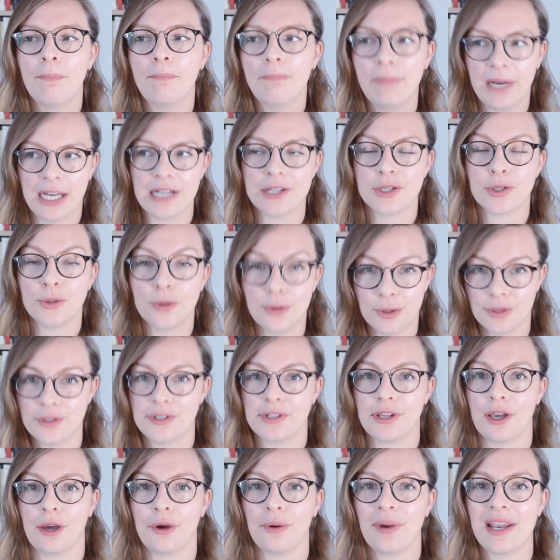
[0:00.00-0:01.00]
but
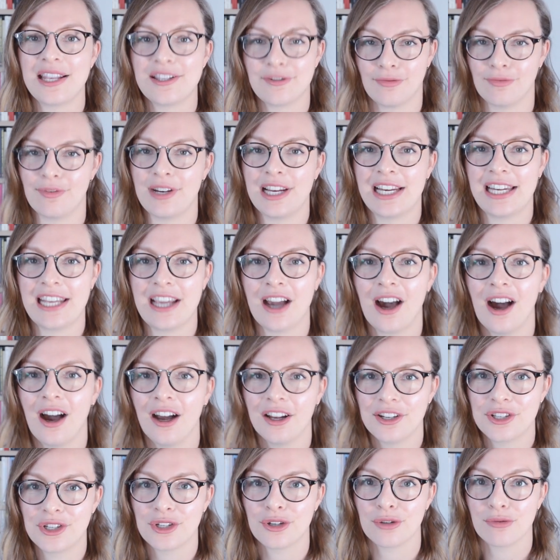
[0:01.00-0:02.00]
also it's really
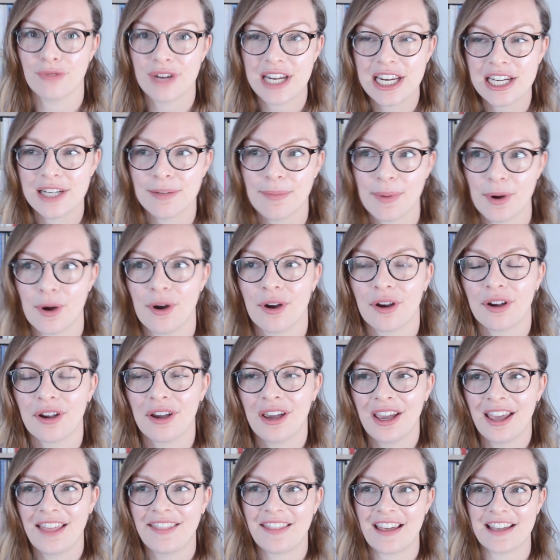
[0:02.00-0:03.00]
hard to read a book
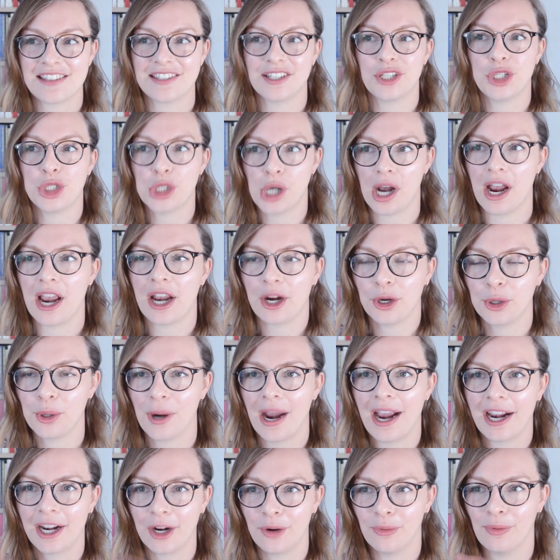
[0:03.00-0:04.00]
that has a giant
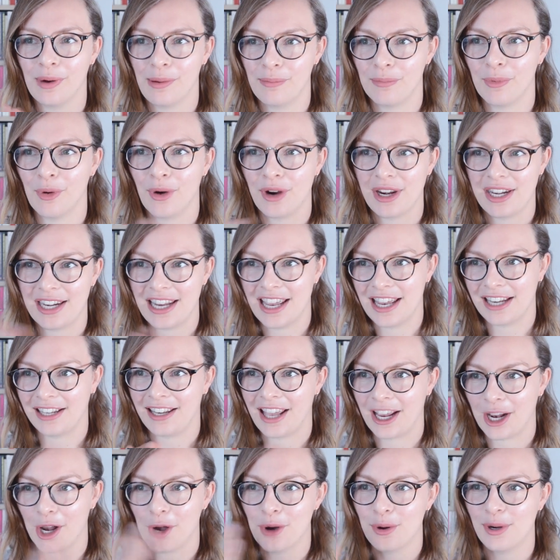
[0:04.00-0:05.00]
crack at one point and
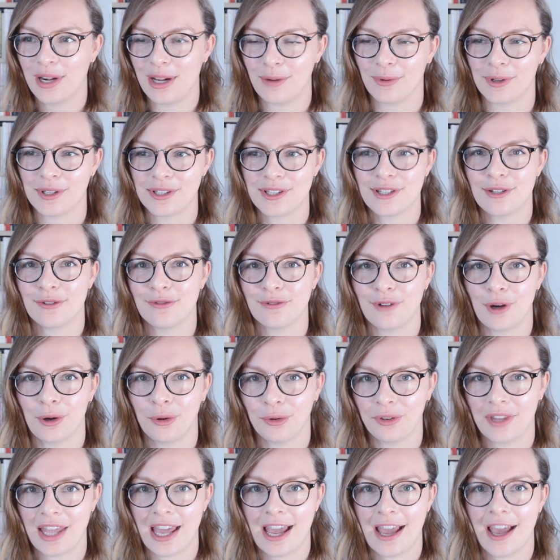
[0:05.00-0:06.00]
like only wants to
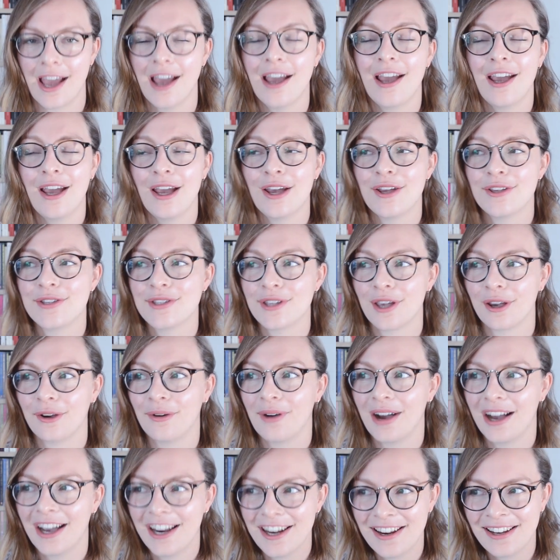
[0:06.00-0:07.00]
fold there.
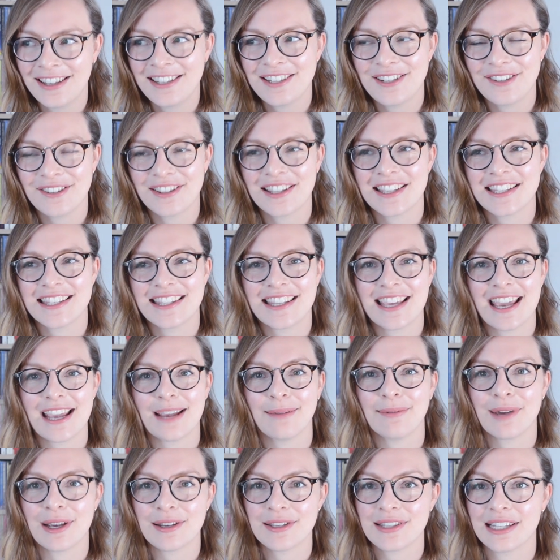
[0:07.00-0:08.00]
So I do this
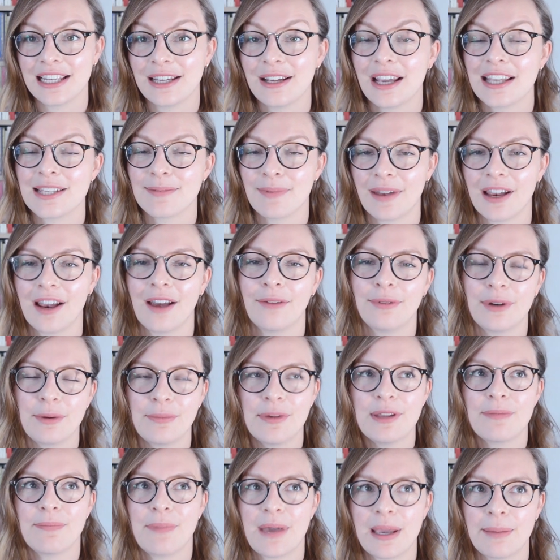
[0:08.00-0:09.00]
thing mostly, it's well
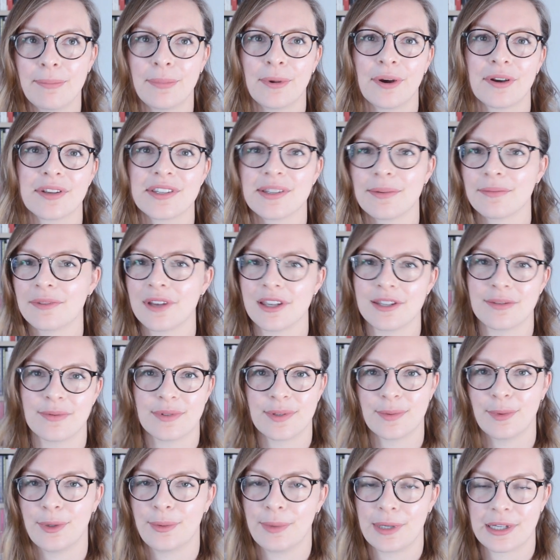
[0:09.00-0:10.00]
with big books, sometimes
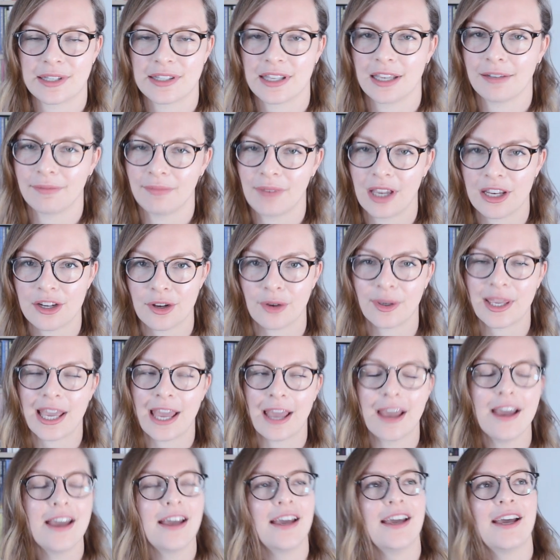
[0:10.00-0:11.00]
with small books, I don't
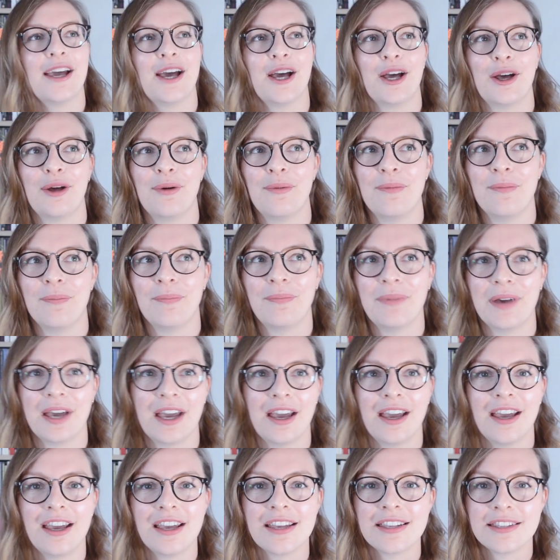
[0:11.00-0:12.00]
care.
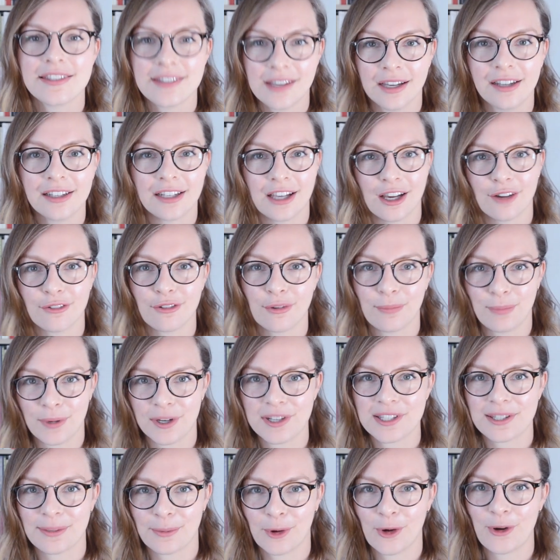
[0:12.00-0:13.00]
But Sana from
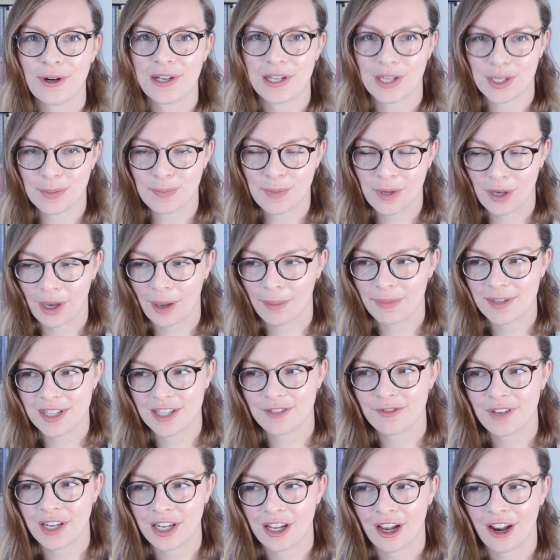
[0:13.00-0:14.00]
Books and Quills put up
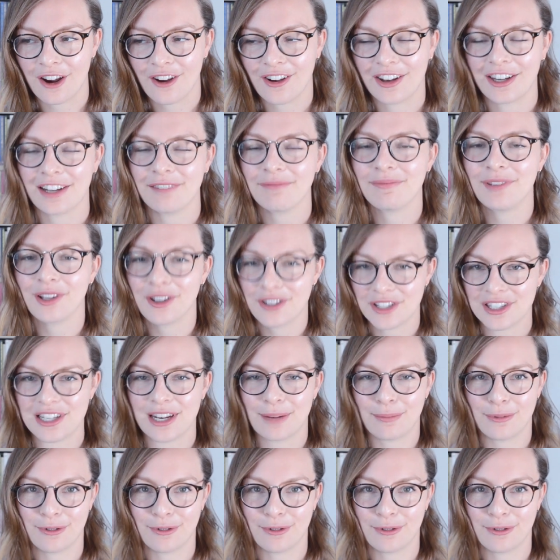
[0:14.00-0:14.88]
this video, and I looked at it